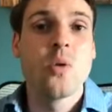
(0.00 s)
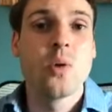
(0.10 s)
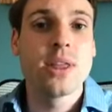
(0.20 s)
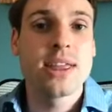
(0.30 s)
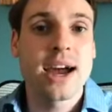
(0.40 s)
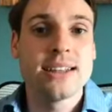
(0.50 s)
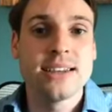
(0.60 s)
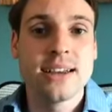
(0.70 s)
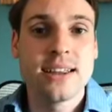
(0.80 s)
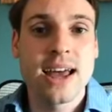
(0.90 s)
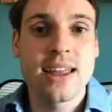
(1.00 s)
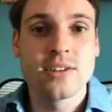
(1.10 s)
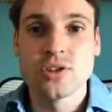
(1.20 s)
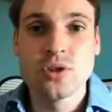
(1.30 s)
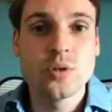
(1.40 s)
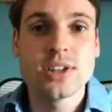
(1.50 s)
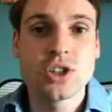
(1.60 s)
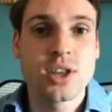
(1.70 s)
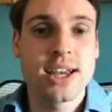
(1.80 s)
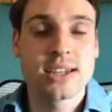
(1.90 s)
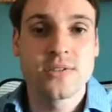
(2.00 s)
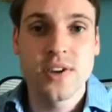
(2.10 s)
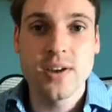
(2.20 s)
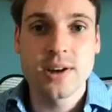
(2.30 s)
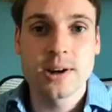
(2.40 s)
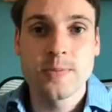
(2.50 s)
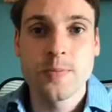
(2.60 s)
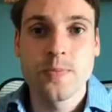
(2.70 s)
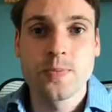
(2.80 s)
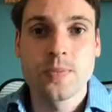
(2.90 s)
with the idea that there's no such thing as failure,